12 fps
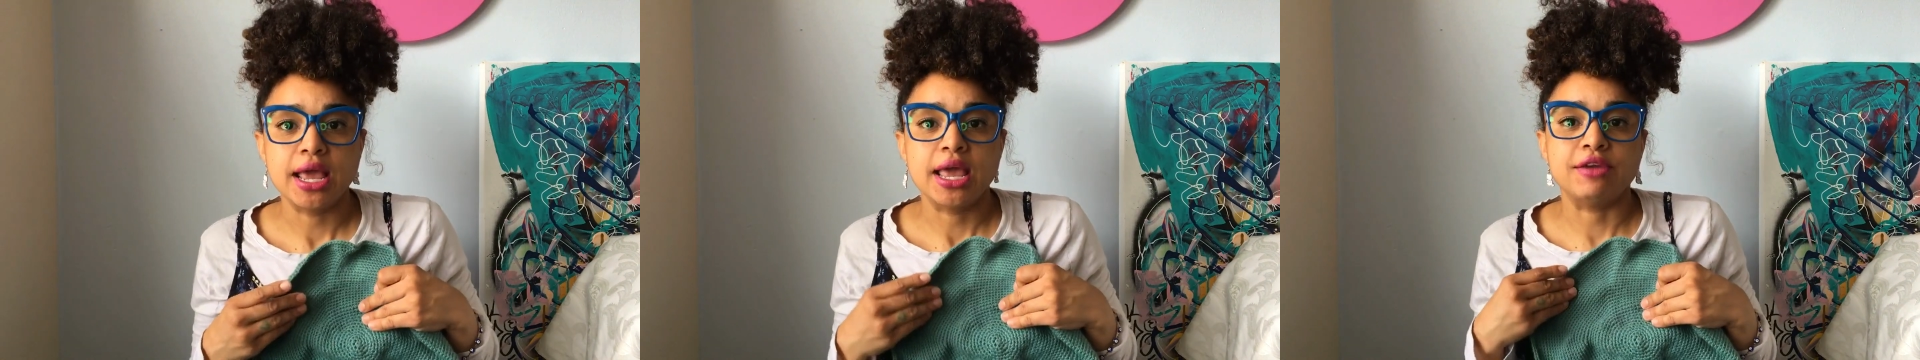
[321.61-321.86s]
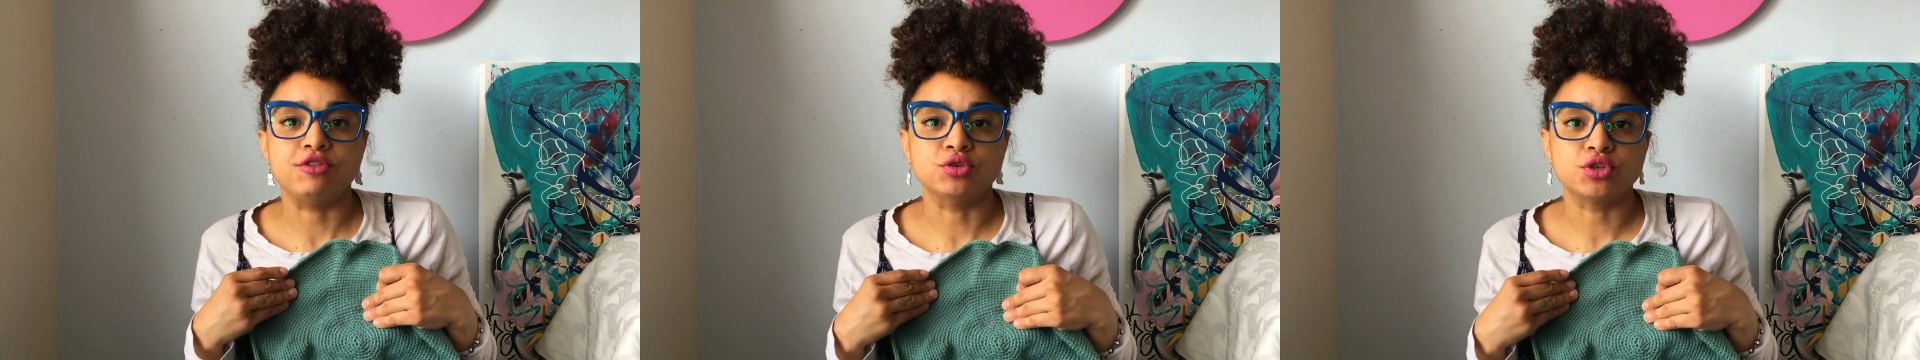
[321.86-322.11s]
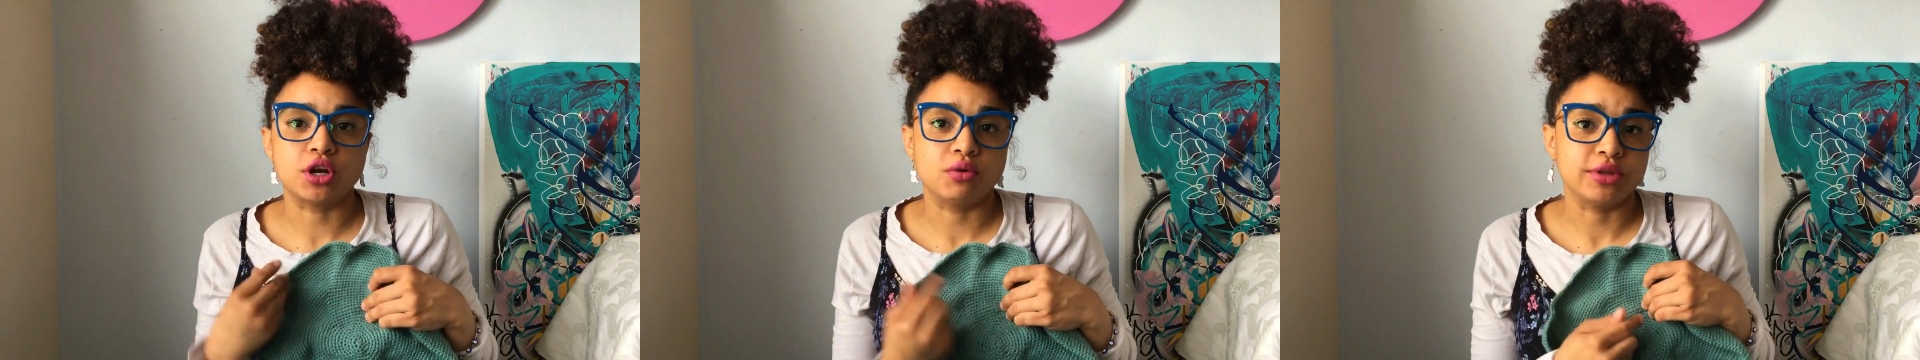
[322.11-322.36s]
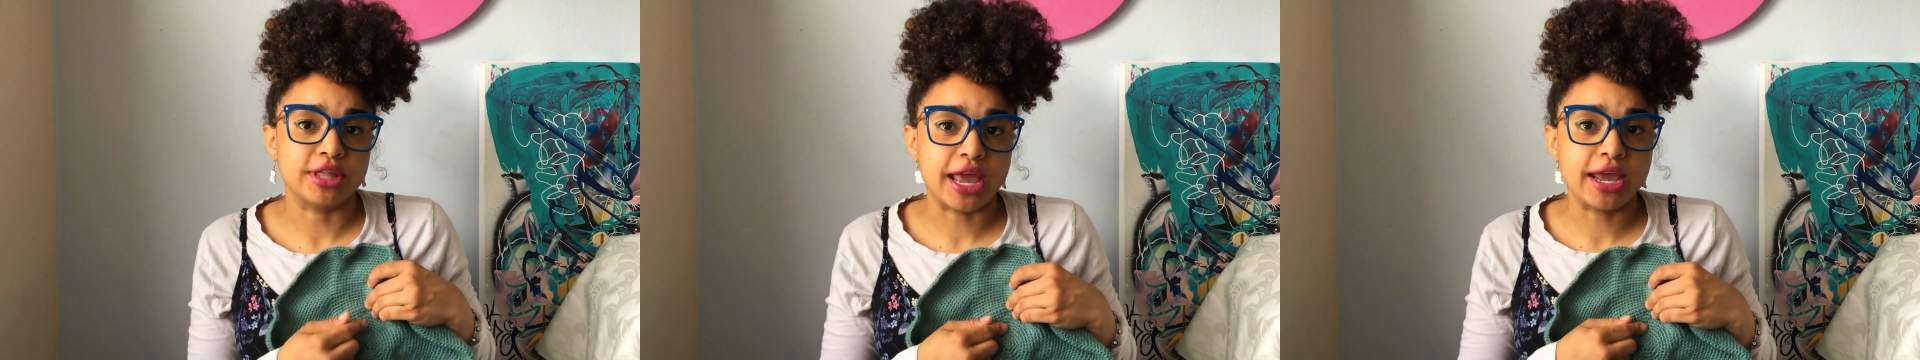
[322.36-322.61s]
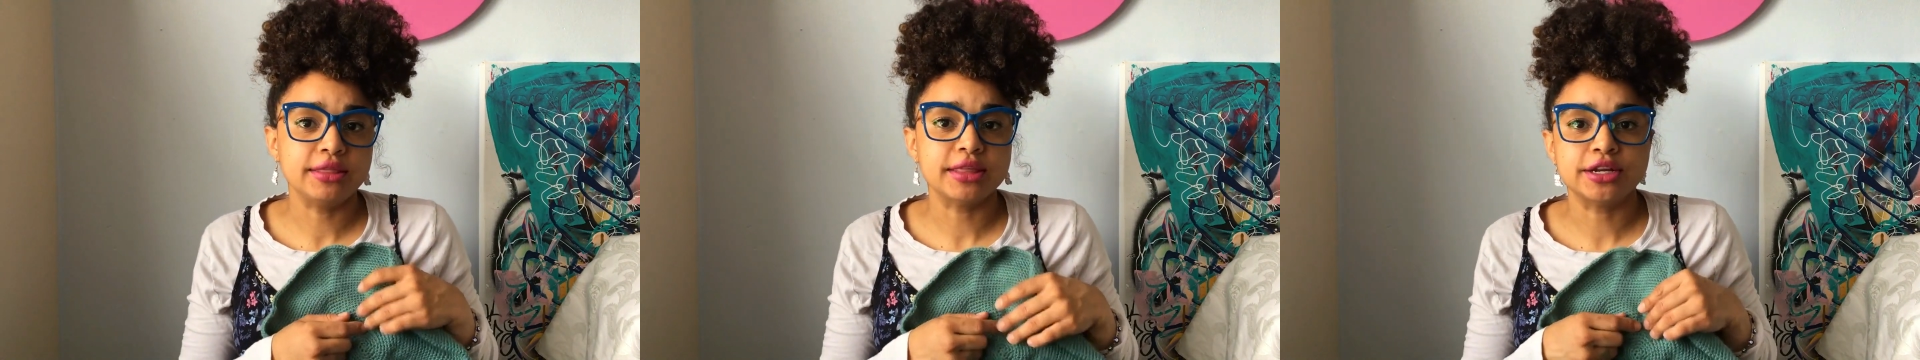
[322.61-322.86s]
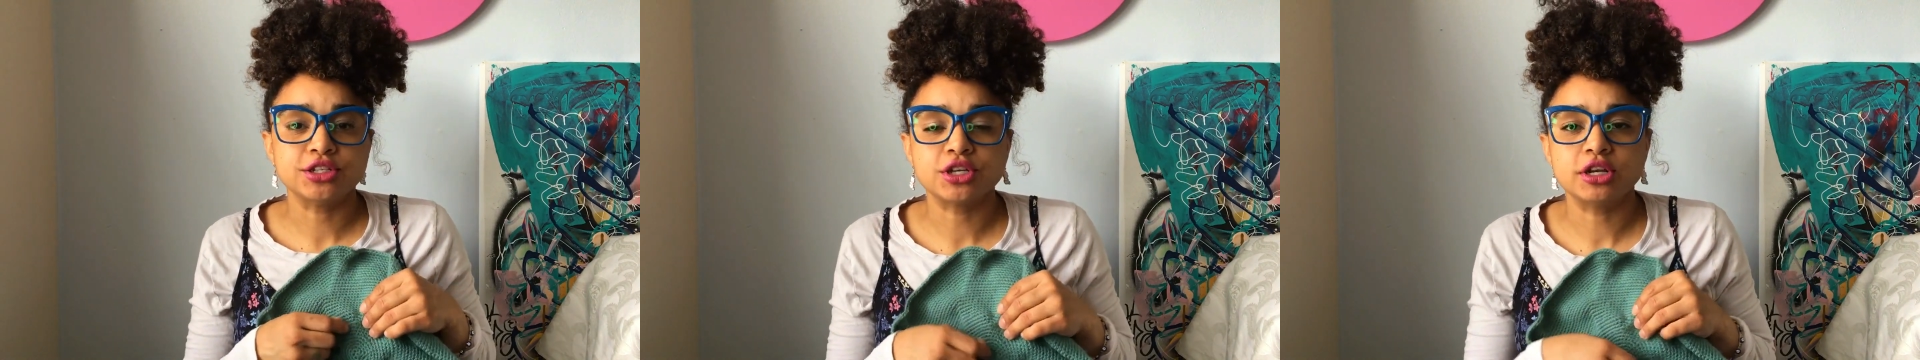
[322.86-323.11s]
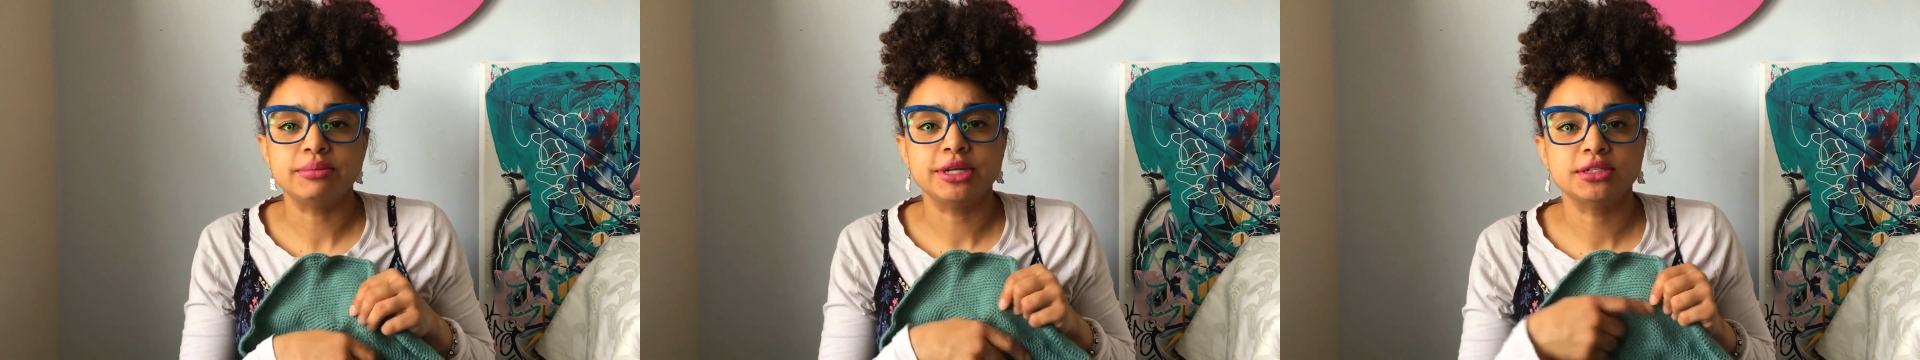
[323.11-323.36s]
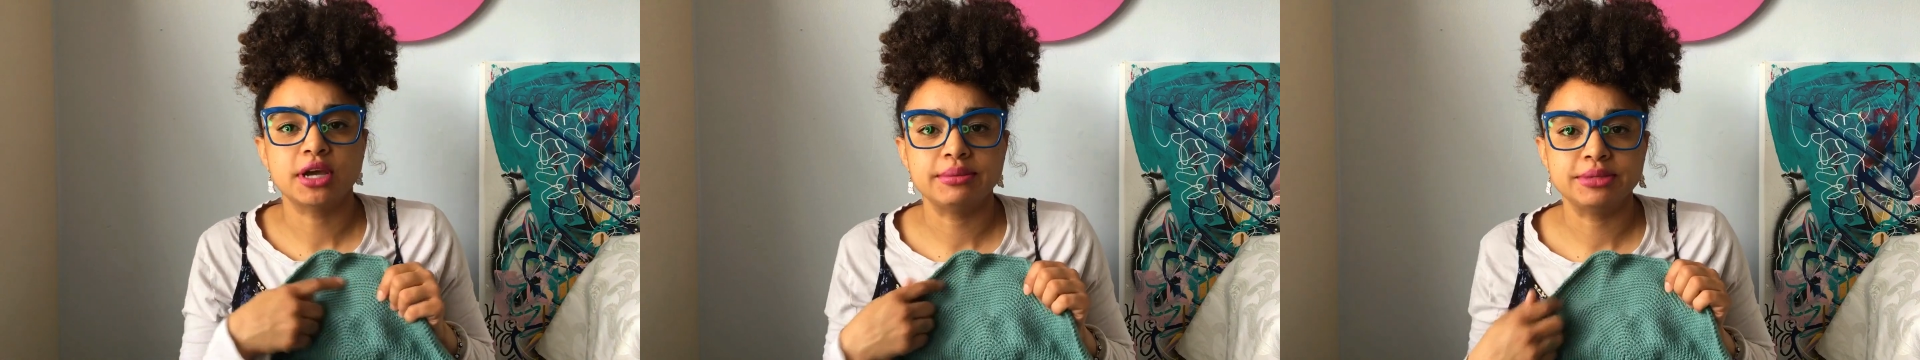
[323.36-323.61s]
If you started with 8, then it's going to be
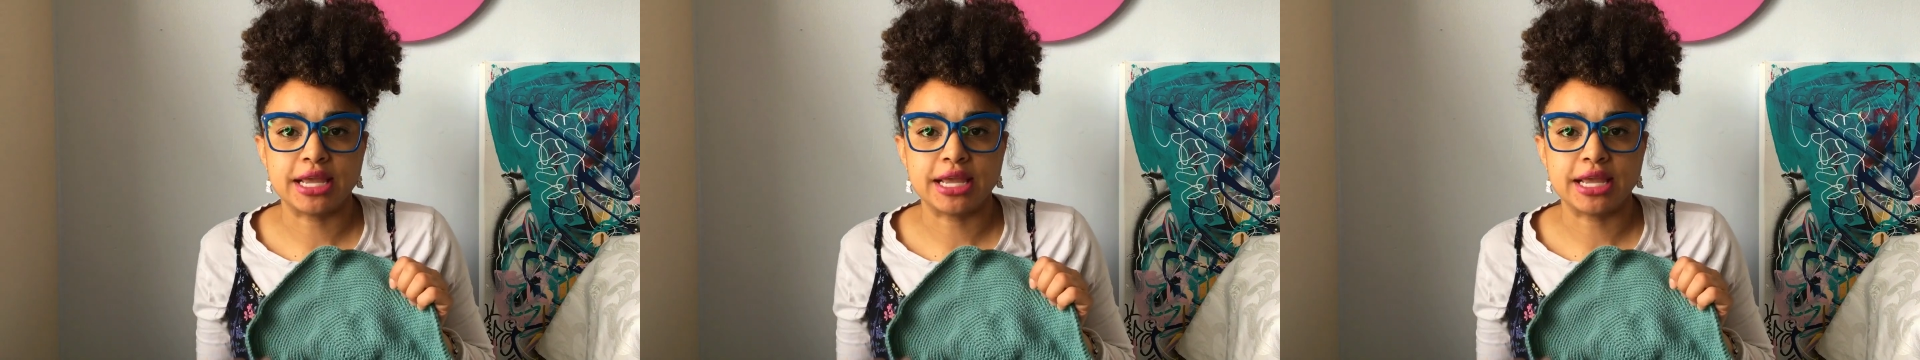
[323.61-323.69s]
times